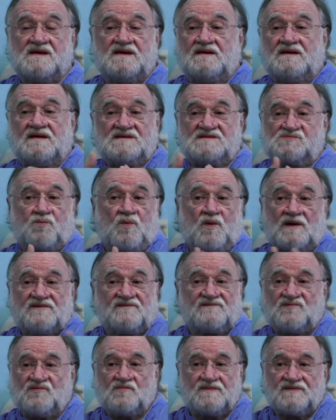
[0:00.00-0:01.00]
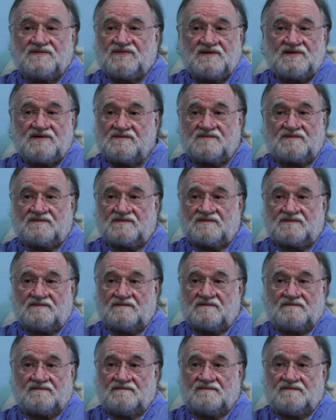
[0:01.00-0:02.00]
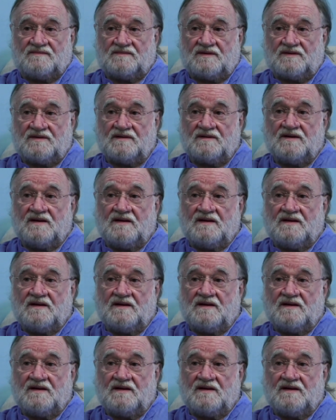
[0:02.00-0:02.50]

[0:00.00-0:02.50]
is wonderful material, right?